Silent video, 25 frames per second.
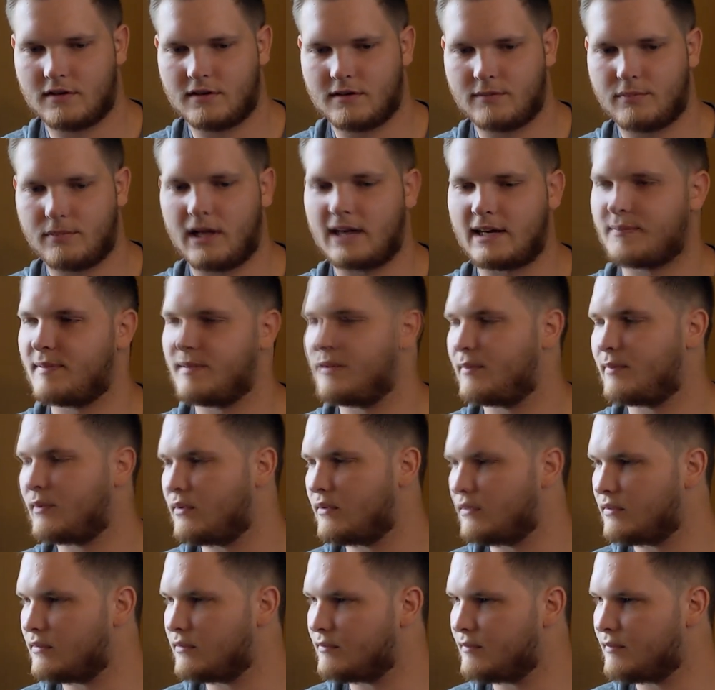black
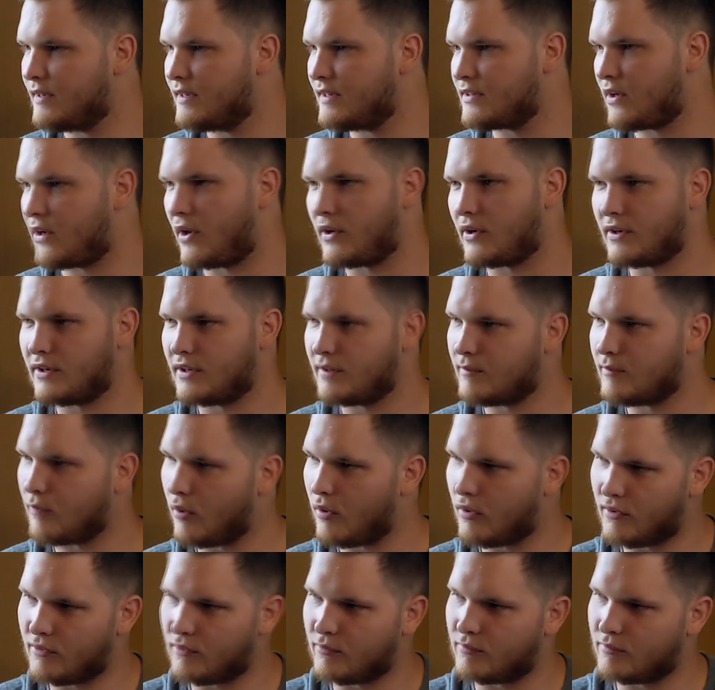people being targeted more
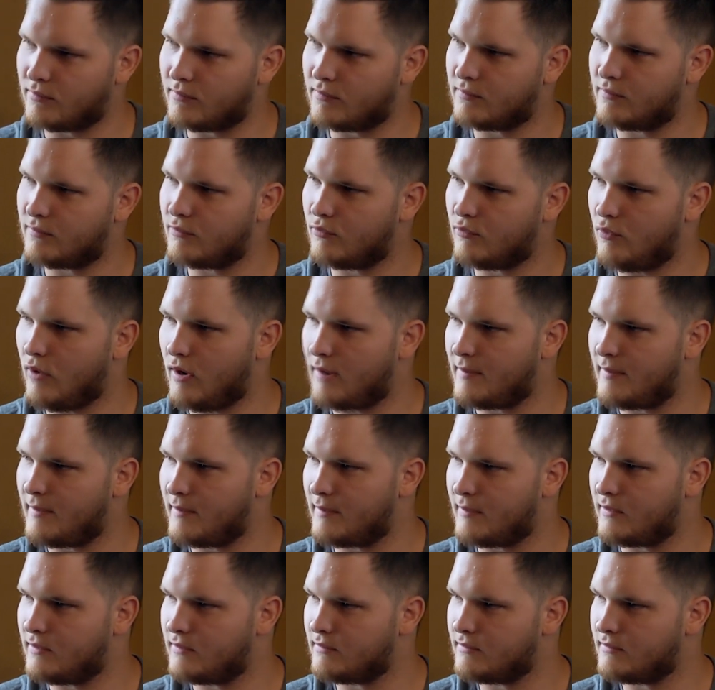than white people